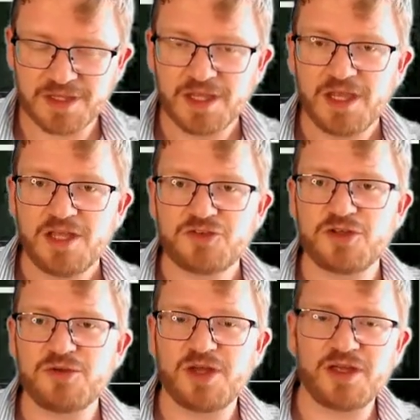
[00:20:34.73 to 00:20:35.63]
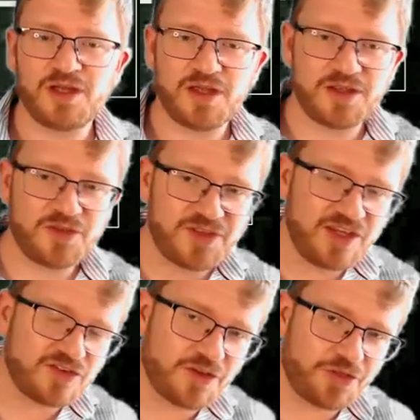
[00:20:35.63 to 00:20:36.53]
So
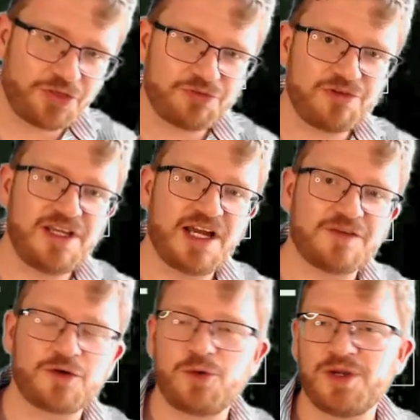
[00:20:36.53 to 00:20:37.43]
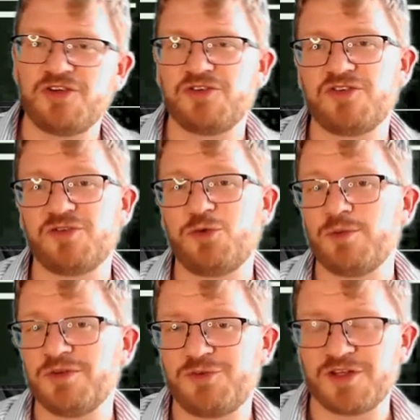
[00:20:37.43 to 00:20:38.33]
these are the three kind of equations that form
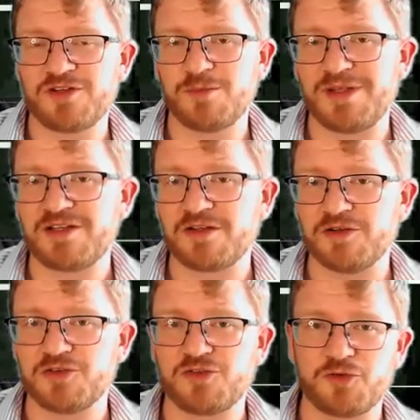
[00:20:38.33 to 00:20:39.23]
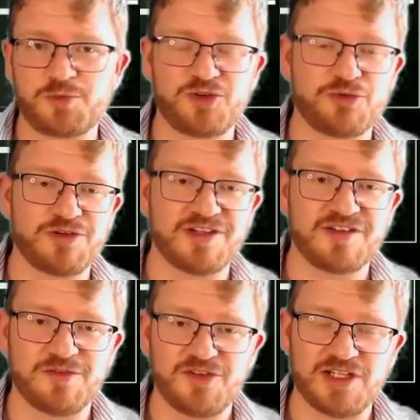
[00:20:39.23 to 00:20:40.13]
the fundamentals of special
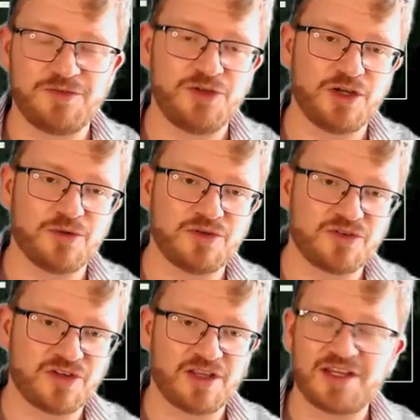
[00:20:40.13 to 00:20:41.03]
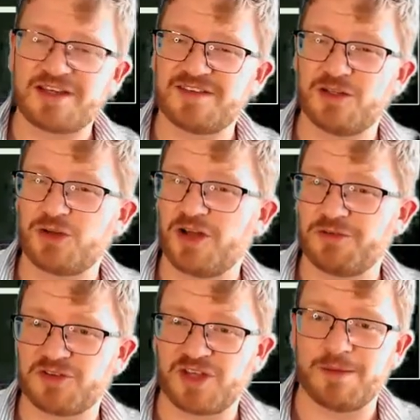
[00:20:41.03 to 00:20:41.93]
relativity. And if you go and, like I say, look at other
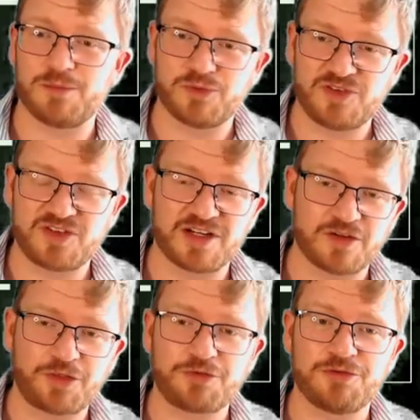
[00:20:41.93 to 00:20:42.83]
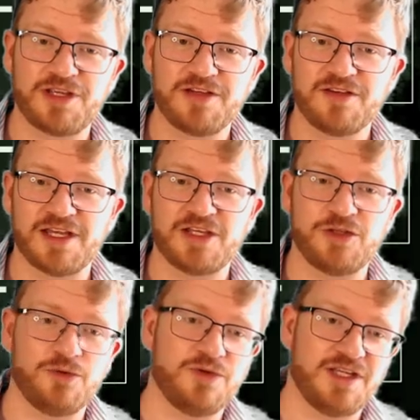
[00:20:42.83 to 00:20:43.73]
examples, these are kind of the three that
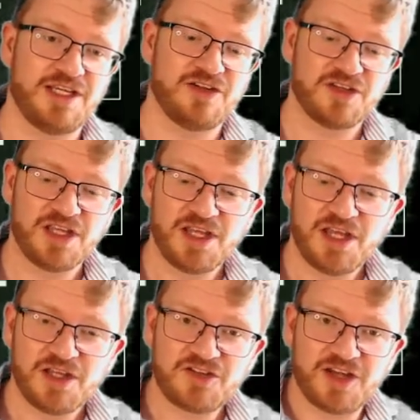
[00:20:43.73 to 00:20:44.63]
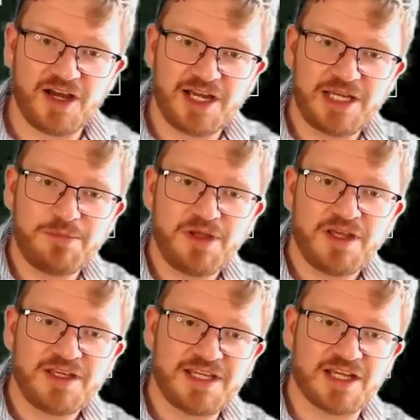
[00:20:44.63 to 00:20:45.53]
you need. Time
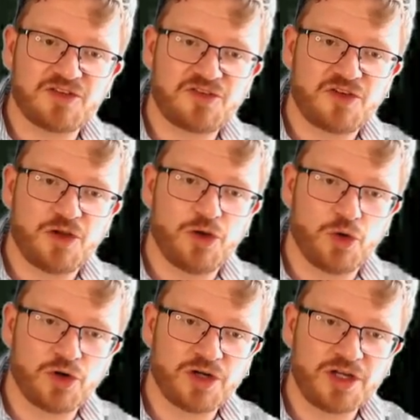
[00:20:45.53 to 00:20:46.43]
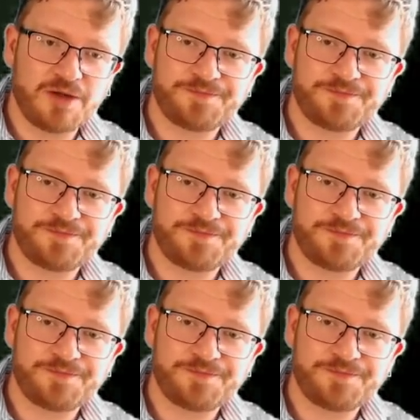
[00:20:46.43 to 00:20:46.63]
gets longer